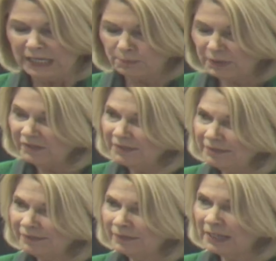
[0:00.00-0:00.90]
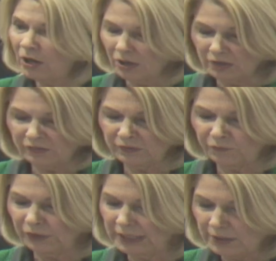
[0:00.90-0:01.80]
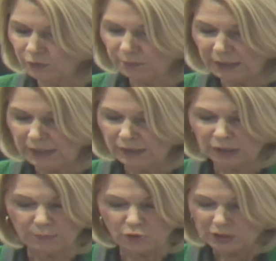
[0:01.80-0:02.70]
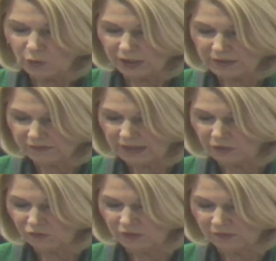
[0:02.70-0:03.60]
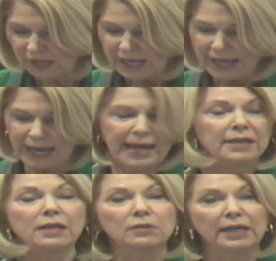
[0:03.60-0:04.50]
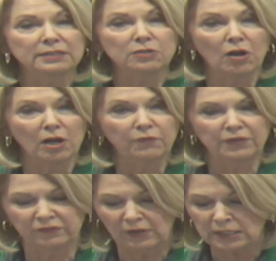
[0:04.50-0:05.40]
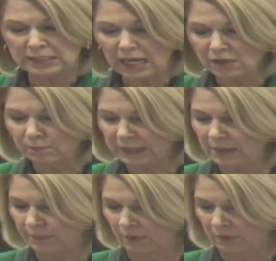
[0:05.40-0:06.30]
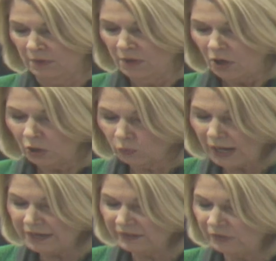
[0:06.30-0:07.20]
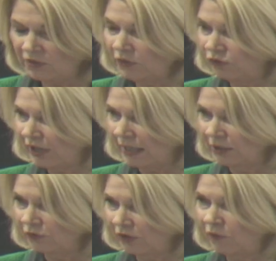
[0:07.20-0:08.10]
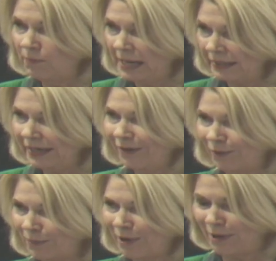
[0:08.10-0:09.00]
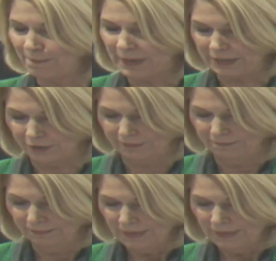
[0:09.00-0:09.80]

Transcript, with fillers: In business, the arts, philanthropy, community organizations, and elected office, young people are rising to the challenge of making Omaha better.